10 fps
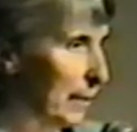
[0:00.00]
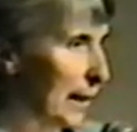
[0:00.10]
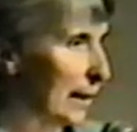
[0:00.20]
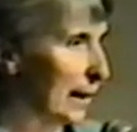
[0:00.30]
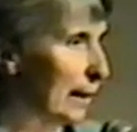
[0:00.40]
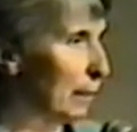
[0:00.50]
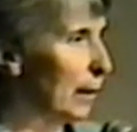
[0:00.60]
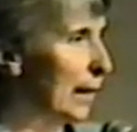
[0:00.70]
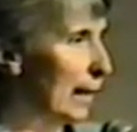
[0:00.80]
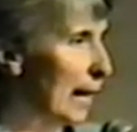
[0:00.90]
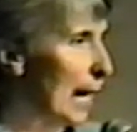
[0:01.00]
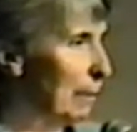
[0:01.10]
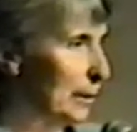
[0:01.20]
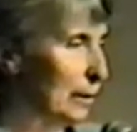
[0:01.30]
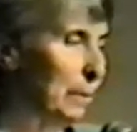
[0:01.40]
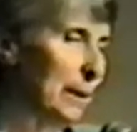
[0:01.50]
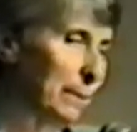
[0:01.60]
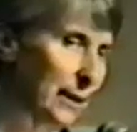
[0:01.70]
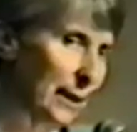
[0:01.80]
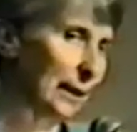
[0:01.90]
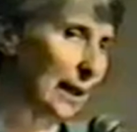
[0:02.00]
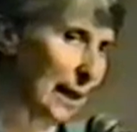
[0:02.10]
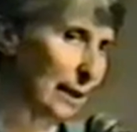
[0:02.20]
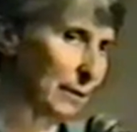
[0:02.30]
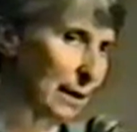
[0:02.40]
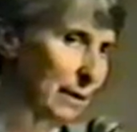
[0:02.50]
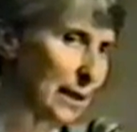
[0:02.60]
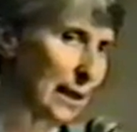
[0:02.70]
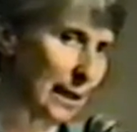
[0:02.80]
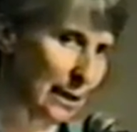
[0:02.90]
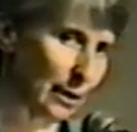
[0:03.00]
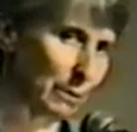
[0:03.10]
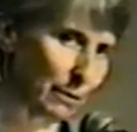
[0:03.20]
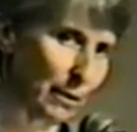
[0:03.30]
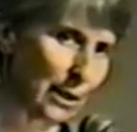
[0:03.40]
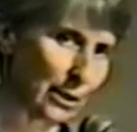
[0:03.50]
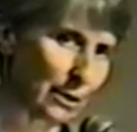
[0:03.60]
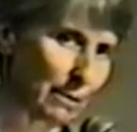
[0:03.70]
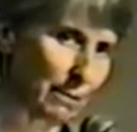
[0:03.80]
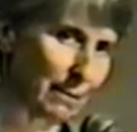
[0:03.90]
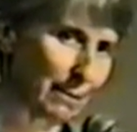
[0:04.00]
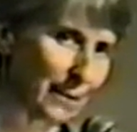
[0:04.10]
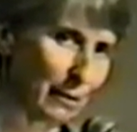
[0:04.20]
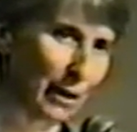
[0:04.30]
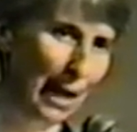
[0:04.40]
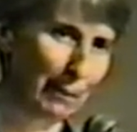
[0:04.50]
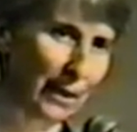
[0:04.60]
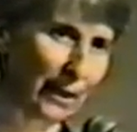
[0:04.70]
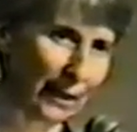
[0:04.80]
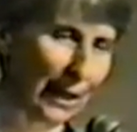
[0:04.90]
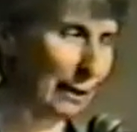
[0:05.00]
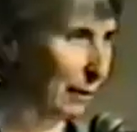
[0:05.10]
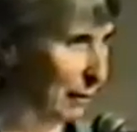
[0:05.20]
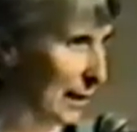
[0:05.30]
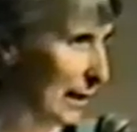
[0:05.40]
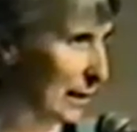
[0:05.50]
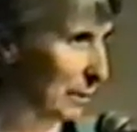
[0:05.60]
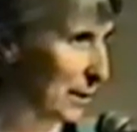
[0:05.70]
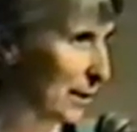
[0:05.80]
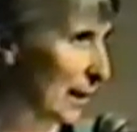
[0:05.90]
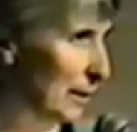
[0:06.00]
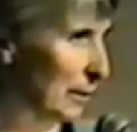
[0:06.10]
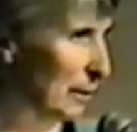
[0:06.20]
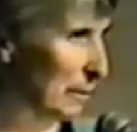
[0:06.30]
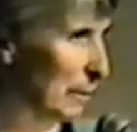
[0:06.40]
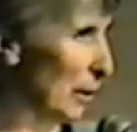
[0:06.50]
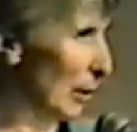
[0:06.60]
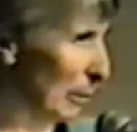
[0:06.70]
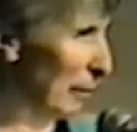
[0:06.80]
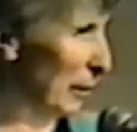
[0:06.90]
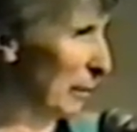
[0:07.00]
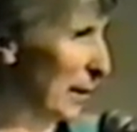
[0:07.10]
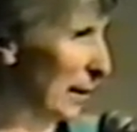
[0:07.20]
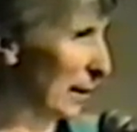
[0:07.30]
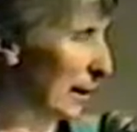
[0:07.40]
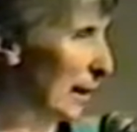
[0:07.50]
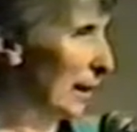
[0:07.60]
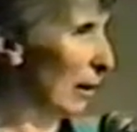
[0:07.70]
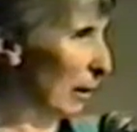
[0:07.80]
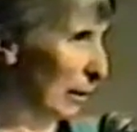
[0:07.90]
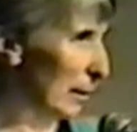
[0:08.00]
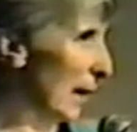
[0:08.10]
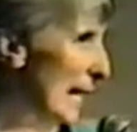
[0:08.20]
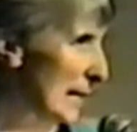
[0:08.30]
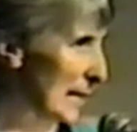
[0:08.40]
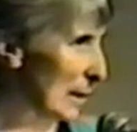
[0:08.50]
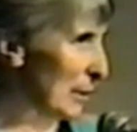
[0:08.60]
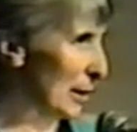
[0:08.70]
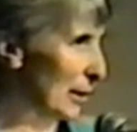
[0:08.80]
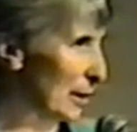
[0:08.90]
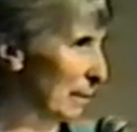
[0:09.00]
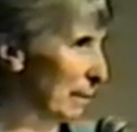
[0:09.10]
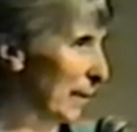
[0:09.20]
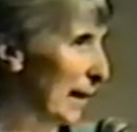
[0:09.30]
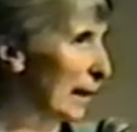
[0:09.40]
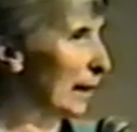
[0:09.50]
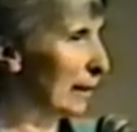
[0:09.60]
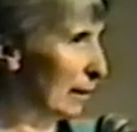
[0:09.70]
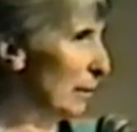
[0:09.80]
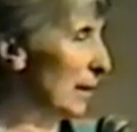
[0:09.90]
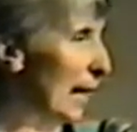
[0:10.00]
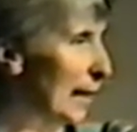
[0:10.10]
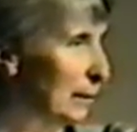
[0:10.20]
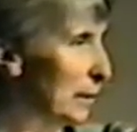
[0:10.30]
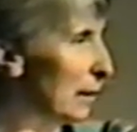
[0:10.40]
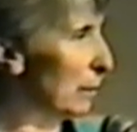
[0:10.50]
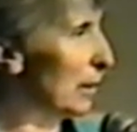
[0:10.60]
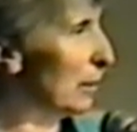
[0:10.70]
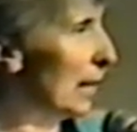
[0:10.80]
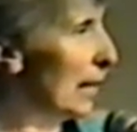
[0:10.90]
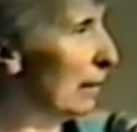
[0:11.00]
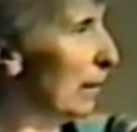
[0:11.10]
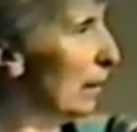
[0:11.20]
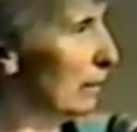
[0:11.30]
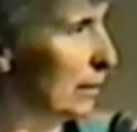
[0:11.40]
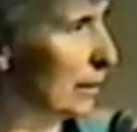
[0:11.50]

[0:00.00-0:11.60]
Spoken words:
that what happened to people in their lives every day in terms of racism, what happened to their lives every day in terms of sexism or homophobia or anti-Semitism, that those acts, when you have hundreds of